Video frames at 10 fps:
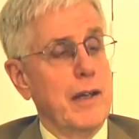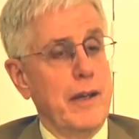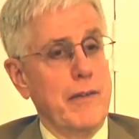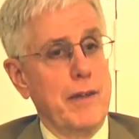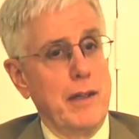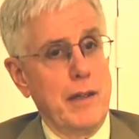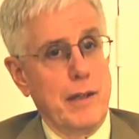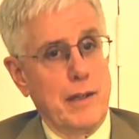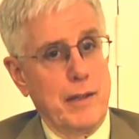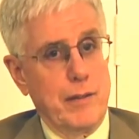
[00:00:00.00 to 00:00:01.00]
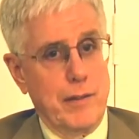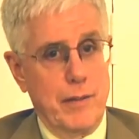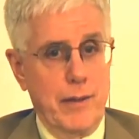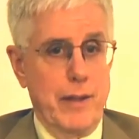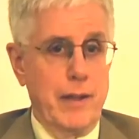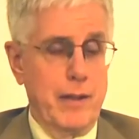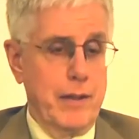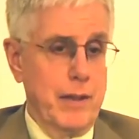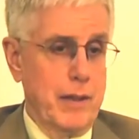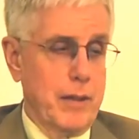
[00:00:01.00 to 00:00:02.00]
and
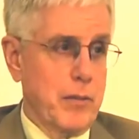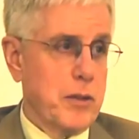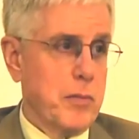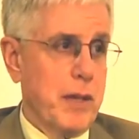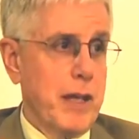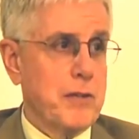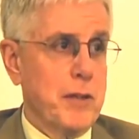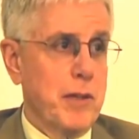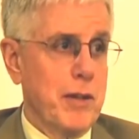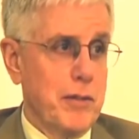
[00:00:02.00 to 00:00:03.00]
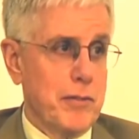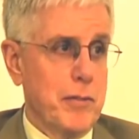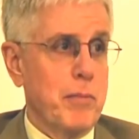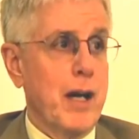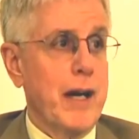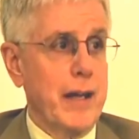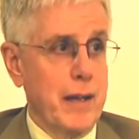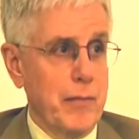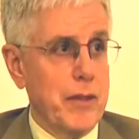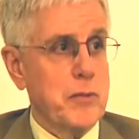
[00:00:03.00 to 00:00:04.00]
the commercial banks coming over and buying
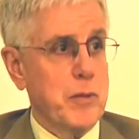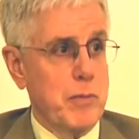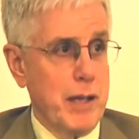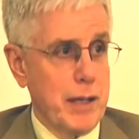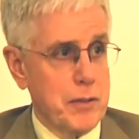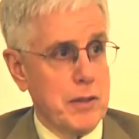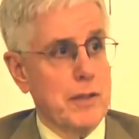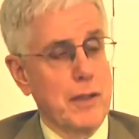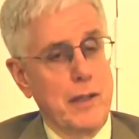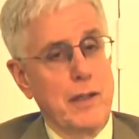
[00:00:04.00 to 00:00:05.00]
investment banks and